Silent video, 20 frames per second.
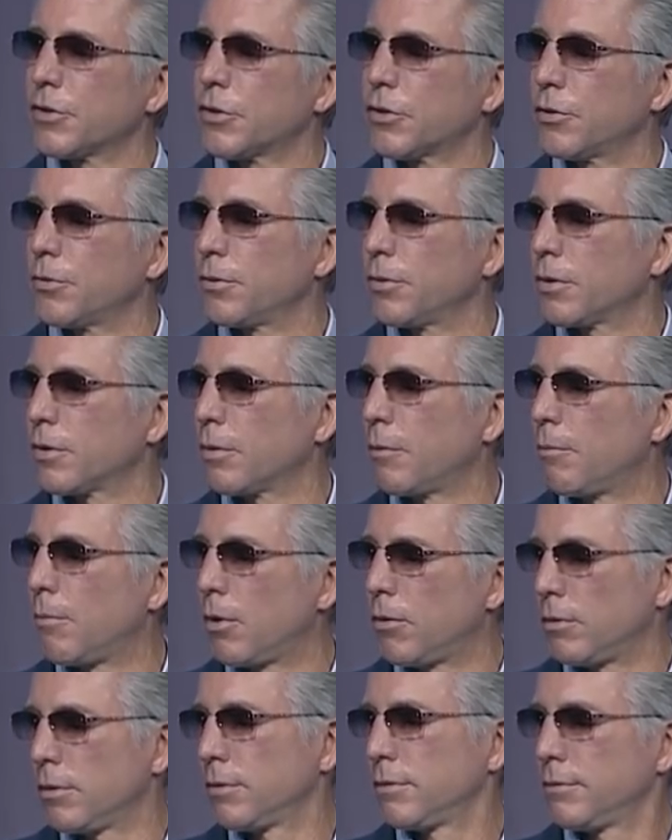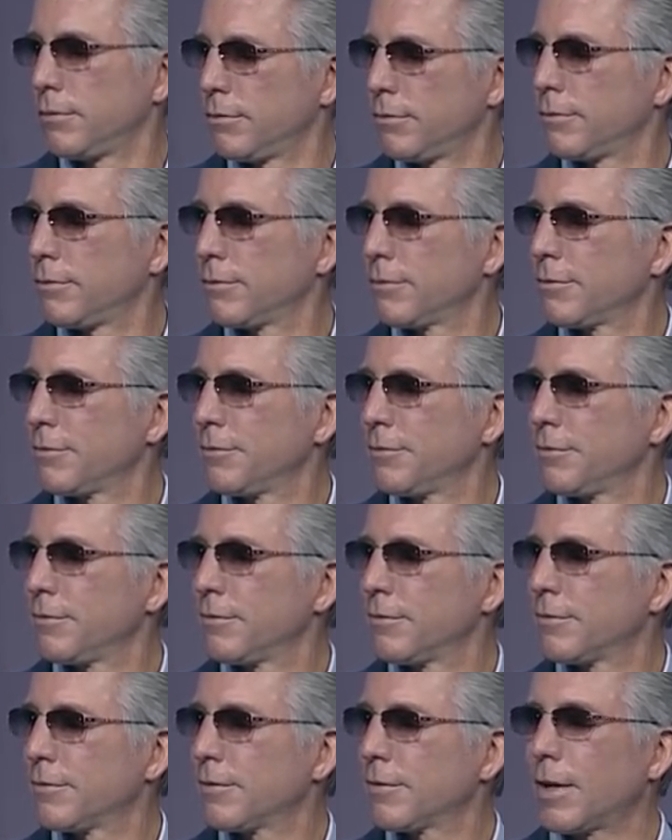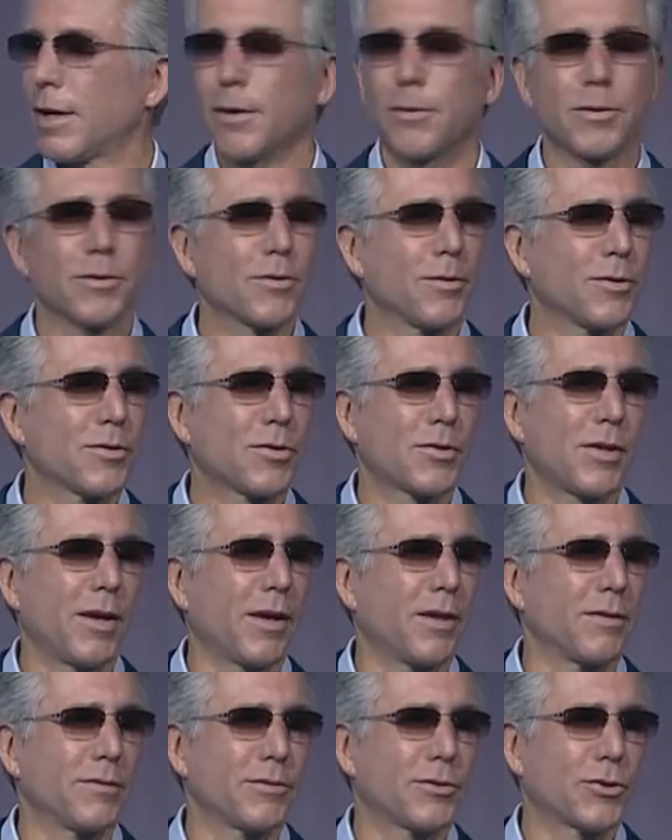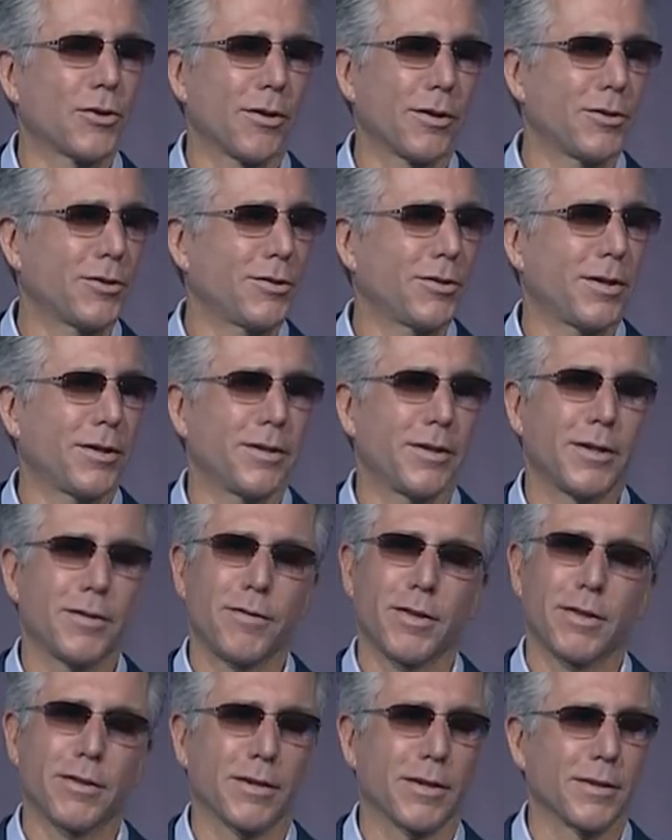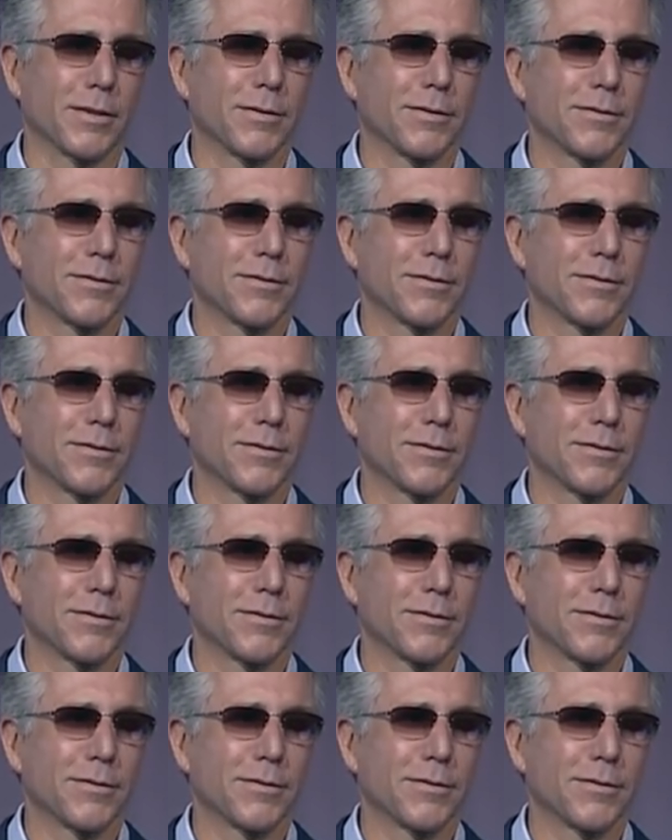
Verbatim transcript: suit at the mall. I was all set, charged it and everything.